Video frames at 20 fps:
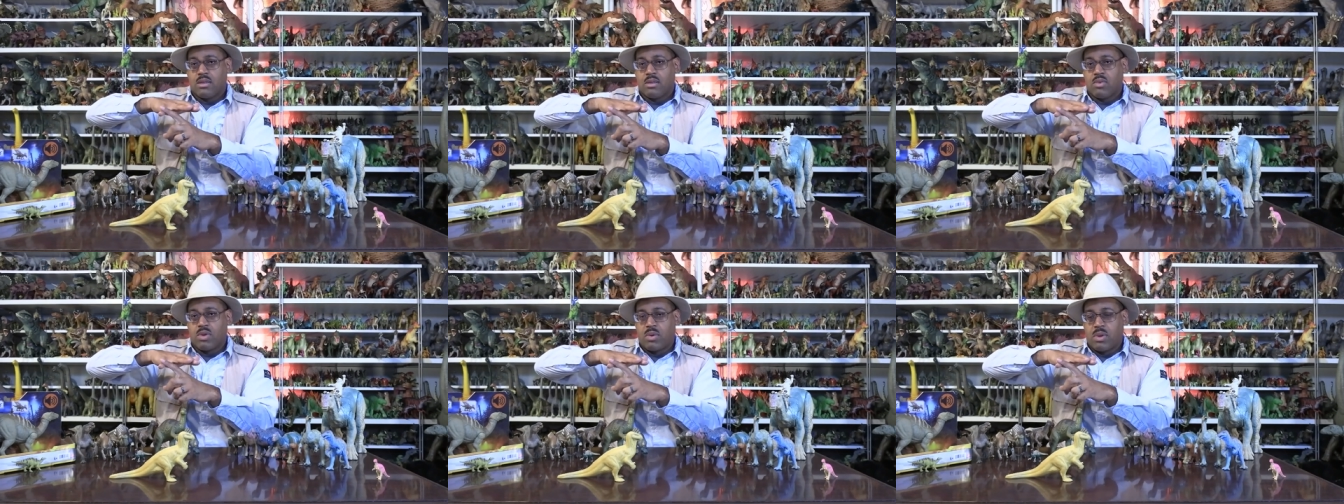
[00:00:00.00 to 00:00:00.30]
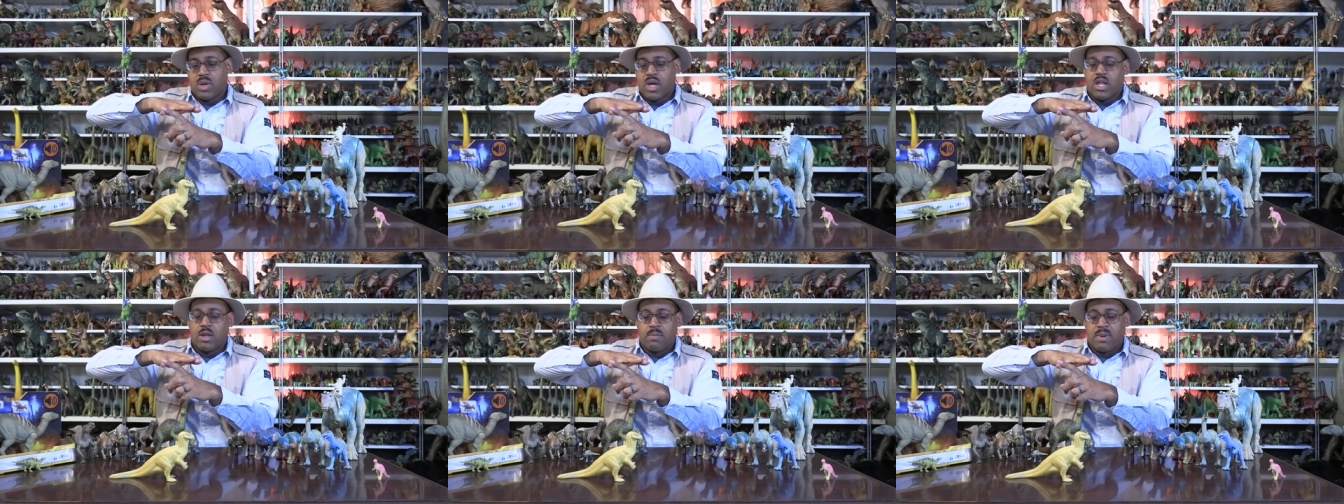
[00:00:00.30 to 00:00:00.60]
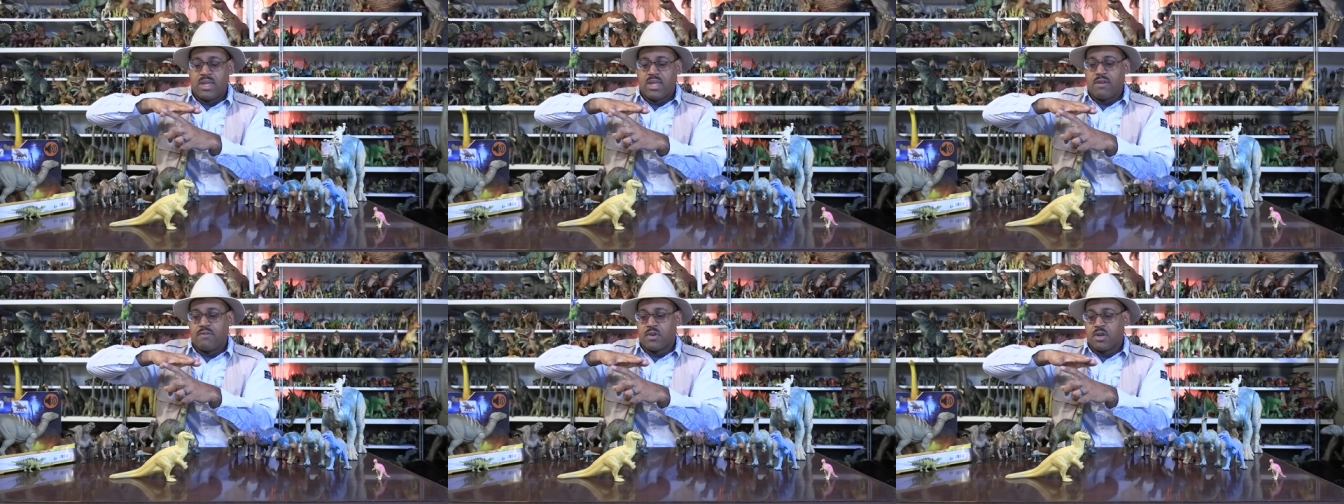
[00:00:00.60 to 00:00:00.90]
what we call a
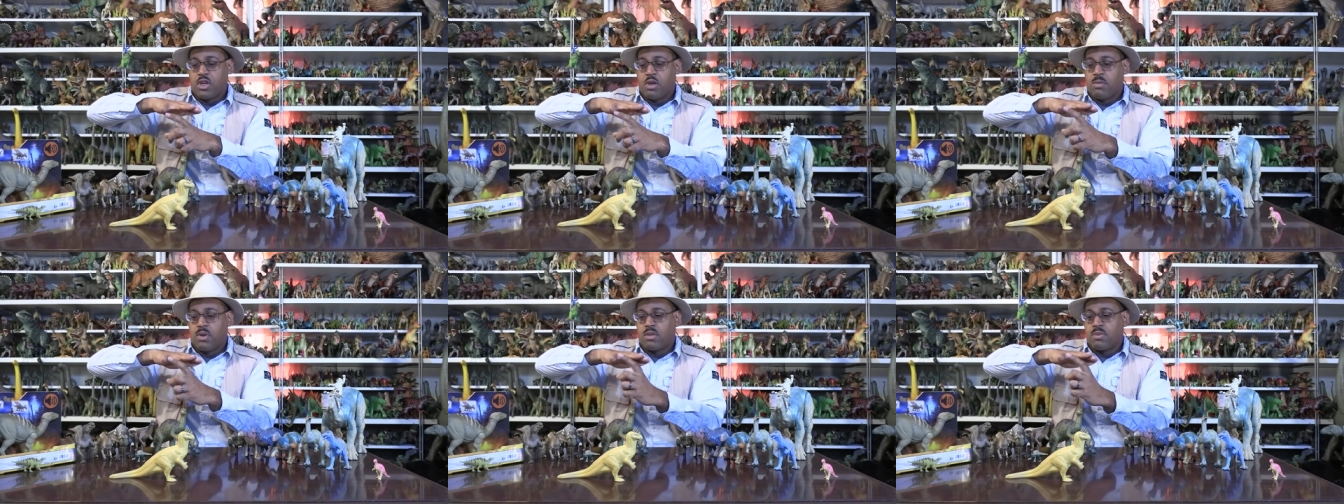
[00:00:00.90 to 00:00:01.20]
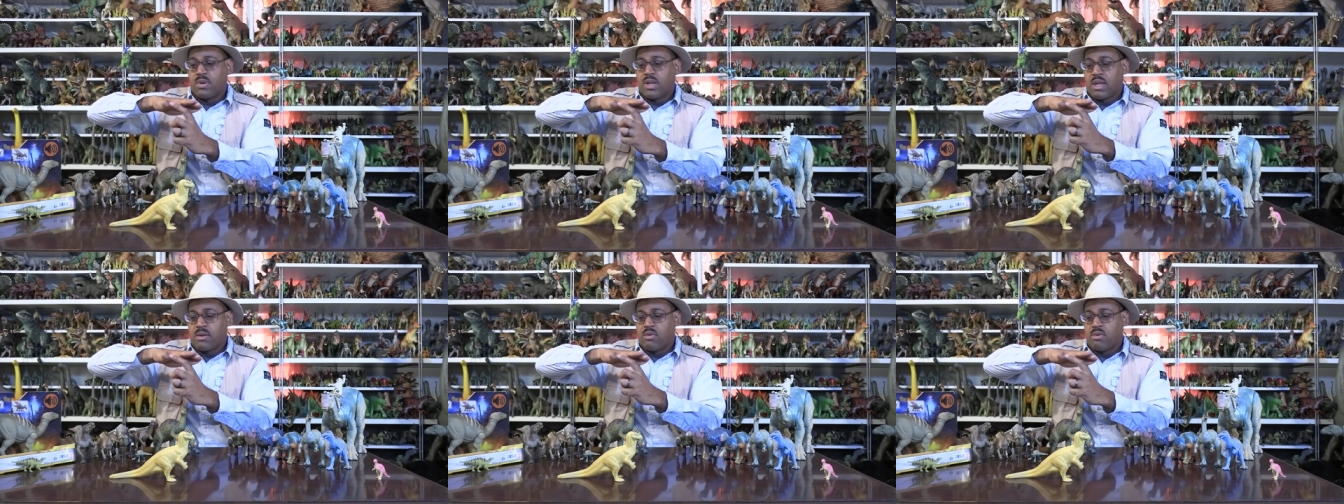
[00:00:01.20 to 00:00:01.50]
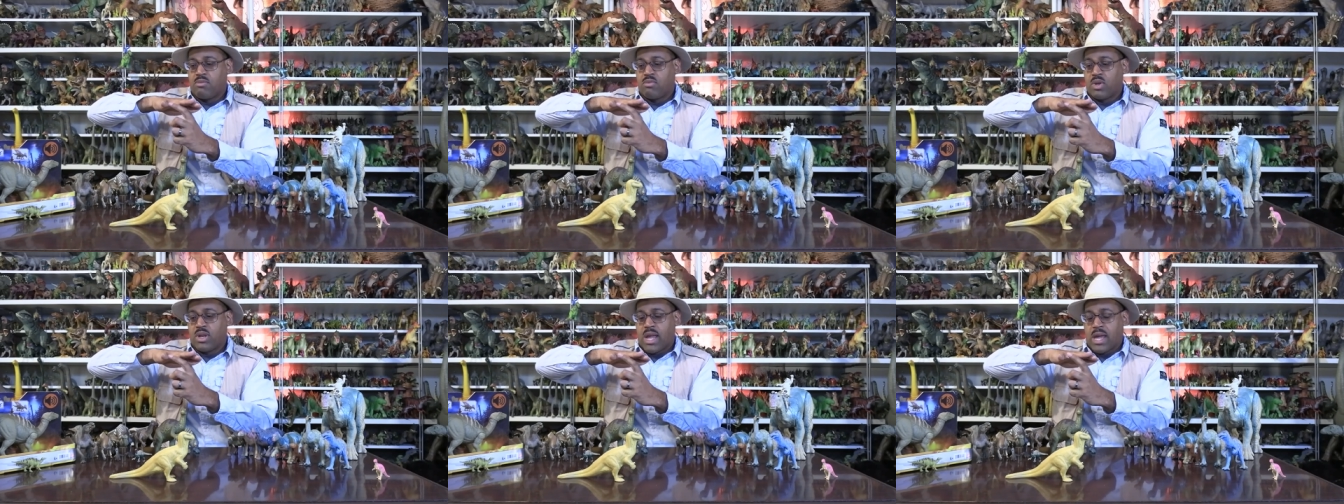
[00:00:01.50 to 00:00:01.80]
pinky for humans, but like
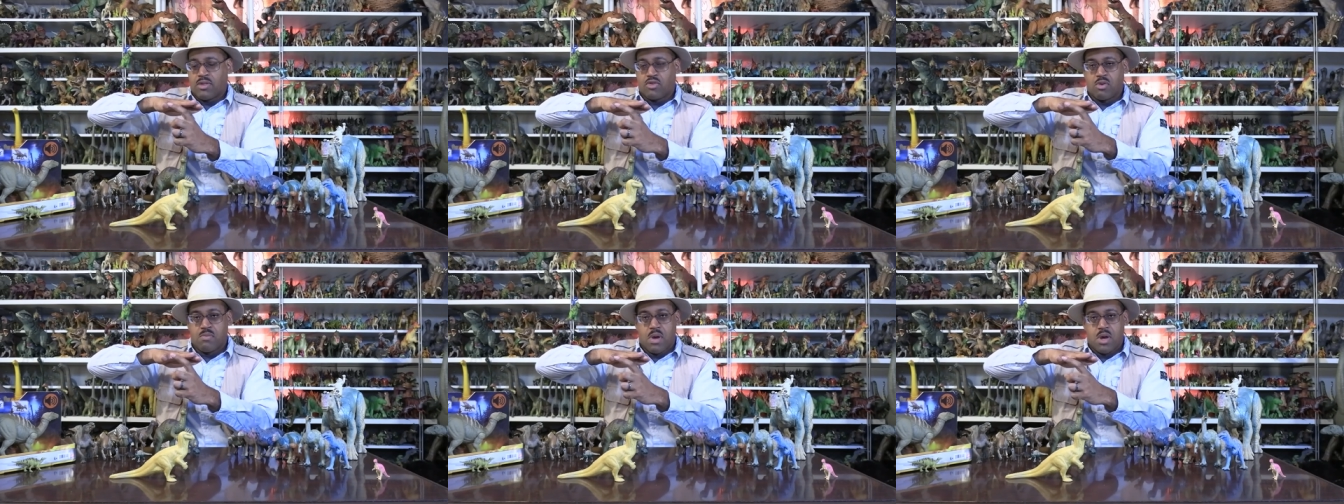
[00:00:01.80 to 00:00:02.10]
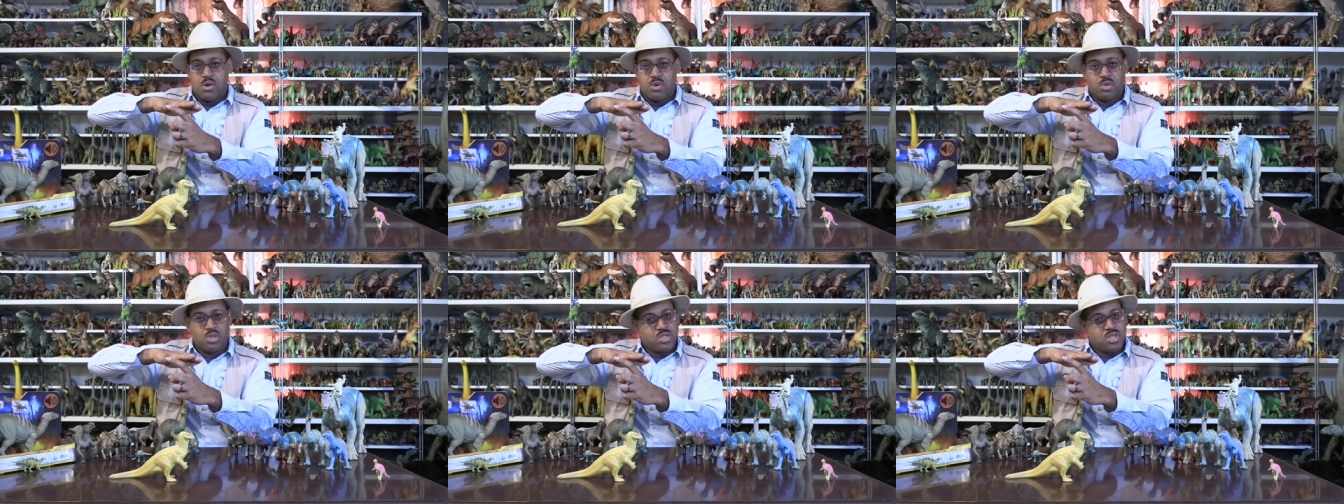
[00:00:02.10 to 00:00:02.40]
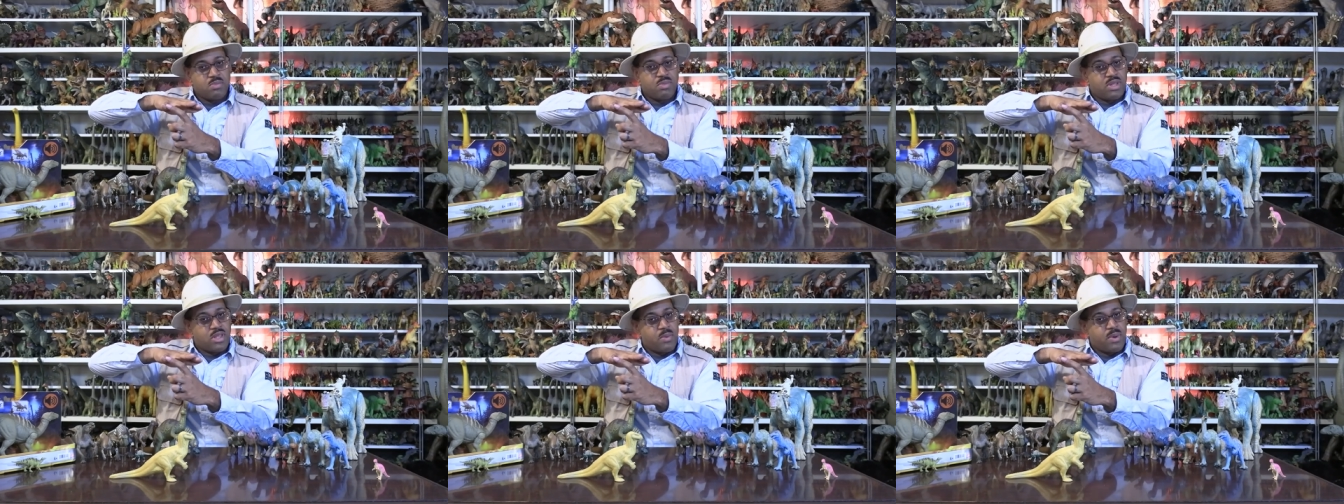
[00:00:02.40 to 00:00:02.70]
with, with extra bones
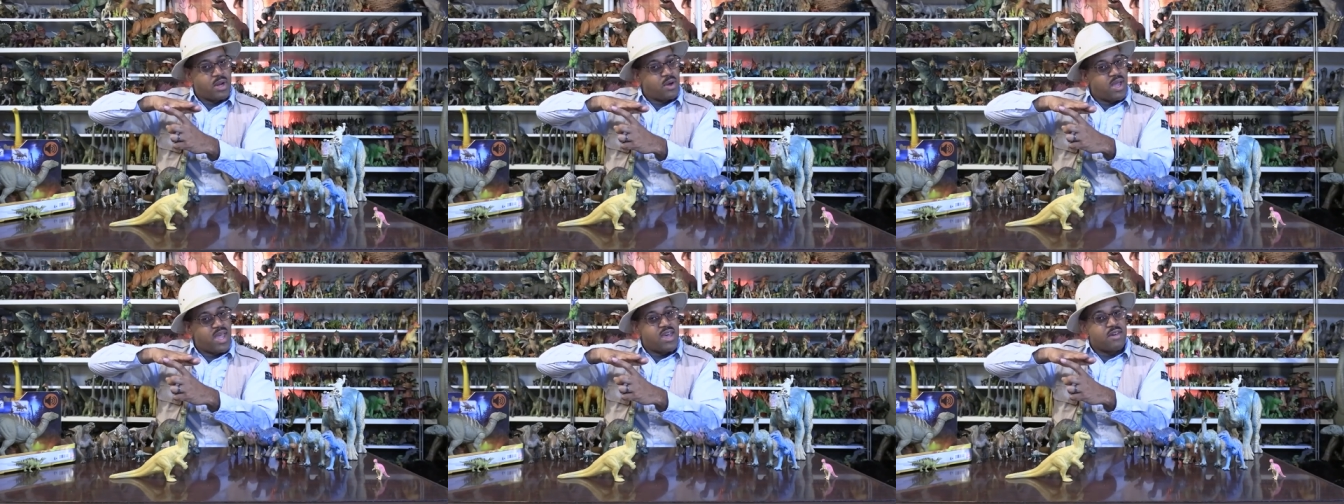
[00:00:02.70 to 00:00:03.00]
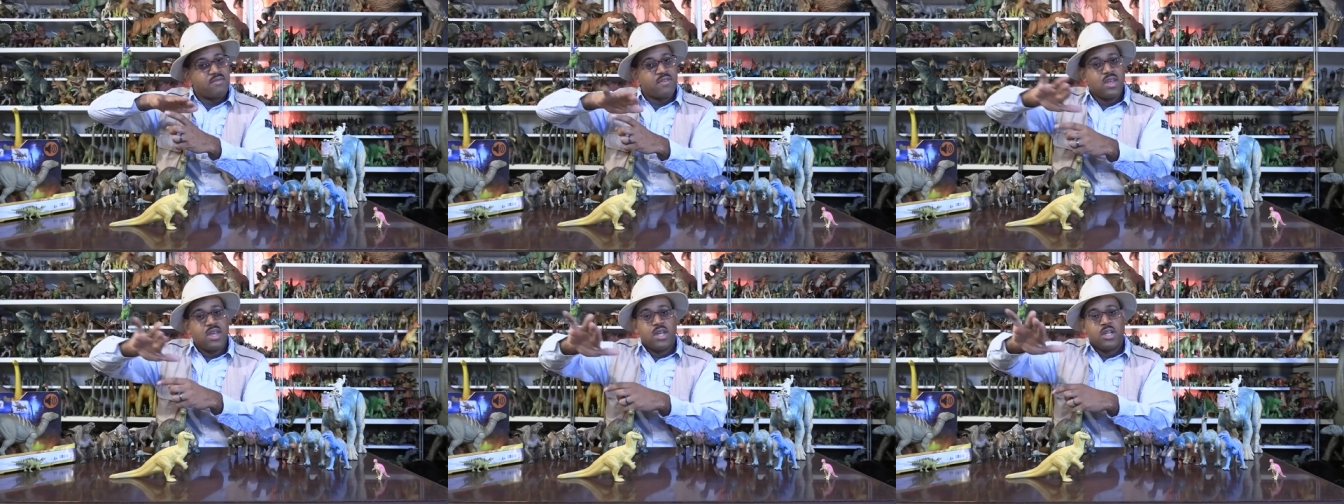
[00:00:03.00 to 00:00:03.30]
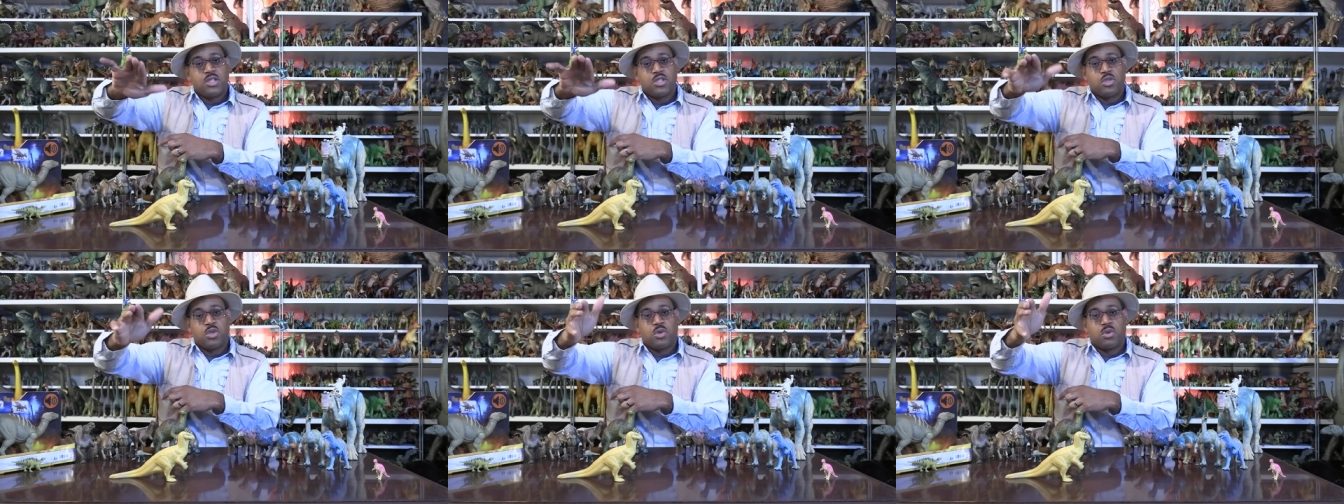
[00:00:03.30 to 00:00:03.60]
that we, that we don't have
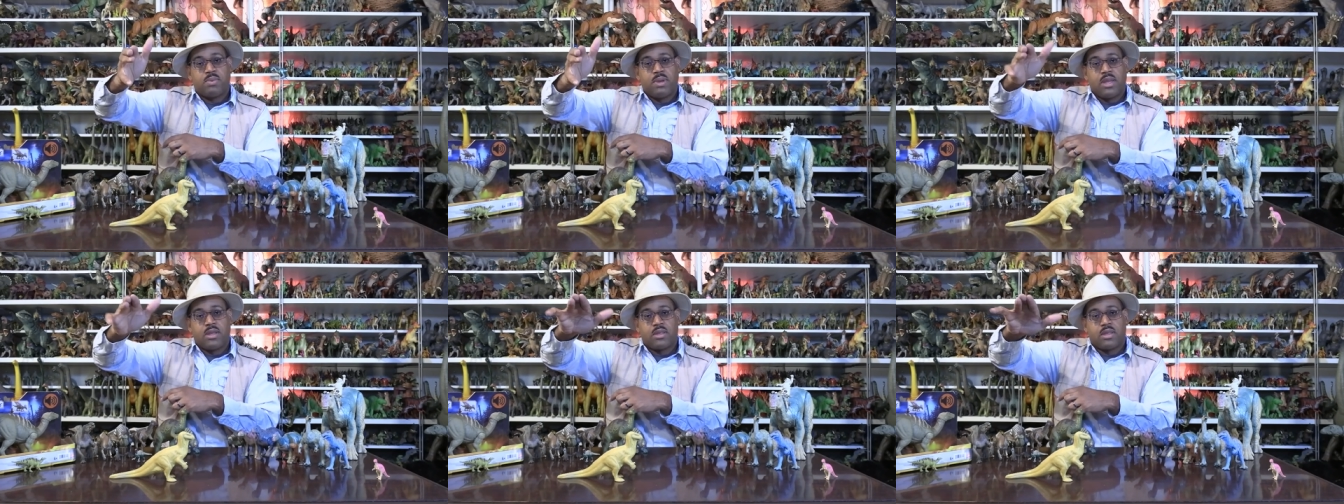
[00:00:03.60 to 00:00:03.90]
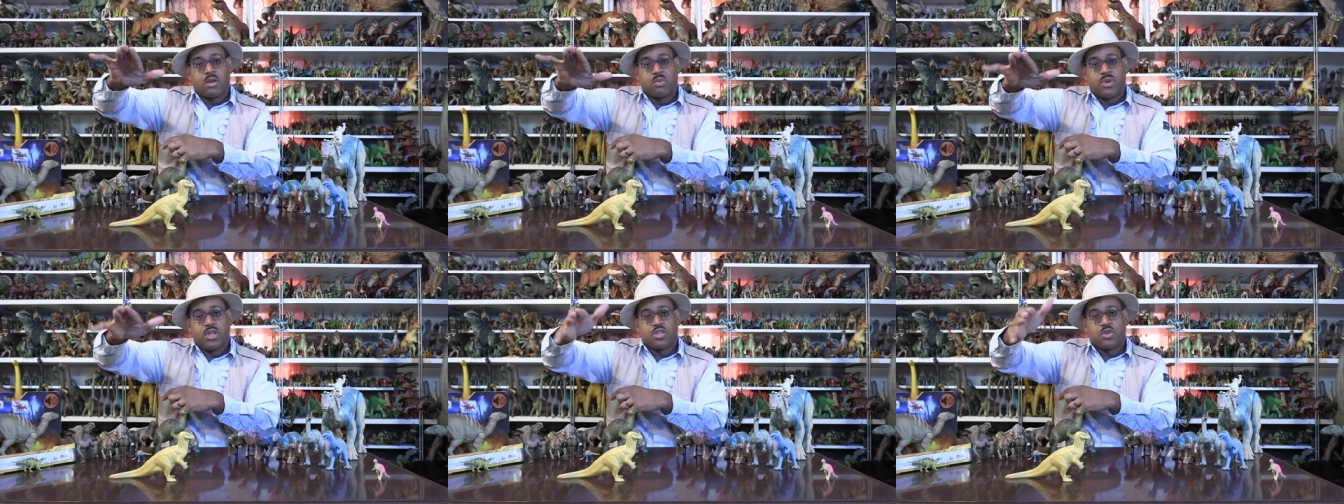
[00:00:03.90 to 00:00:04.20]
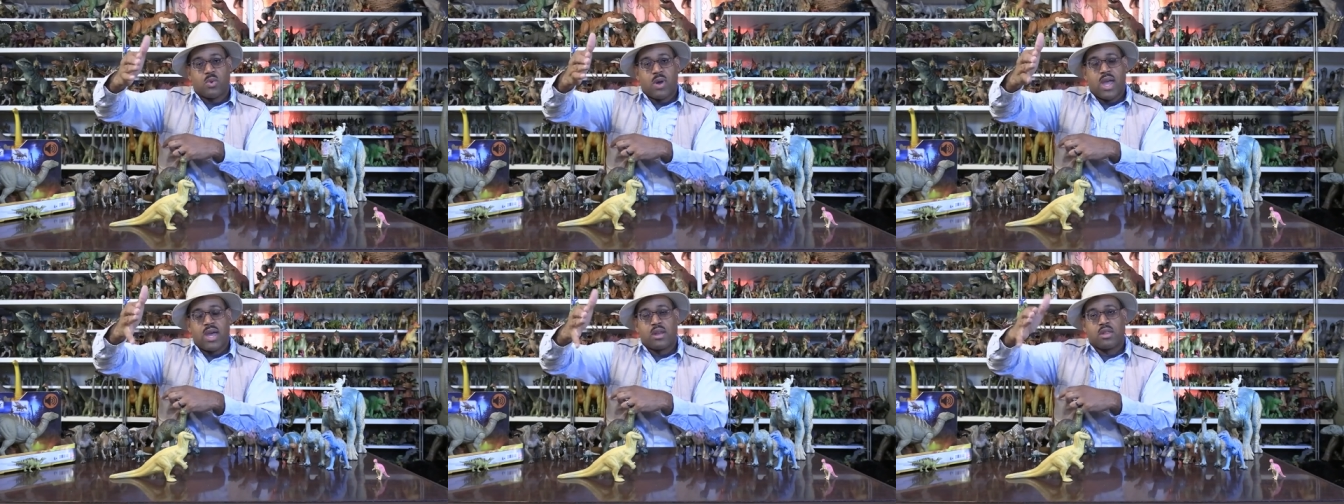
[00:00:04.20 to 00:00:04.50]
to, be, to reach
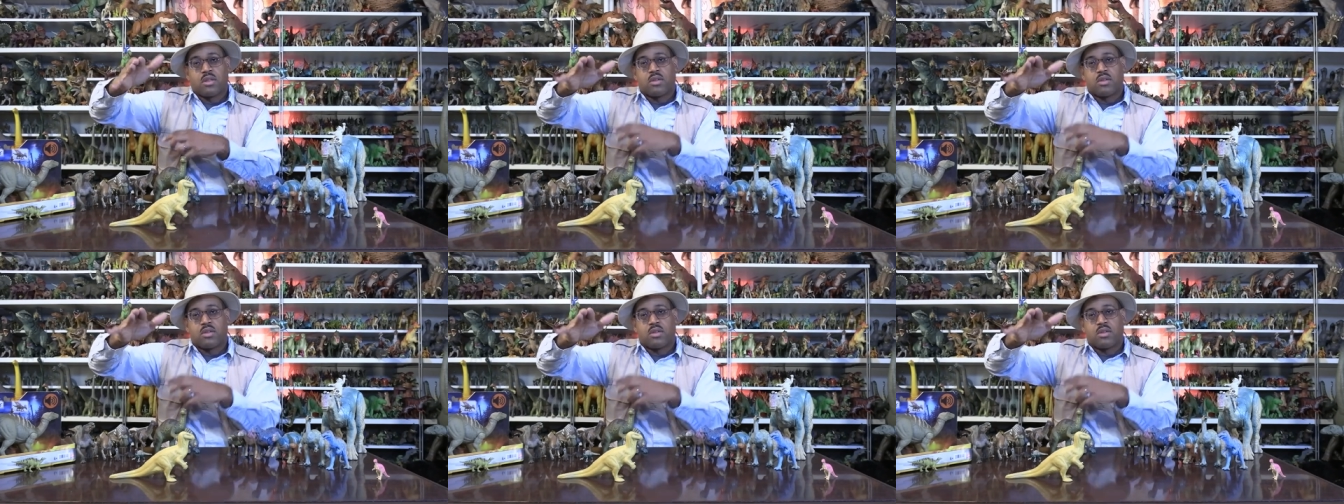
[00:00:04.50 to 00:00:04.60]
around.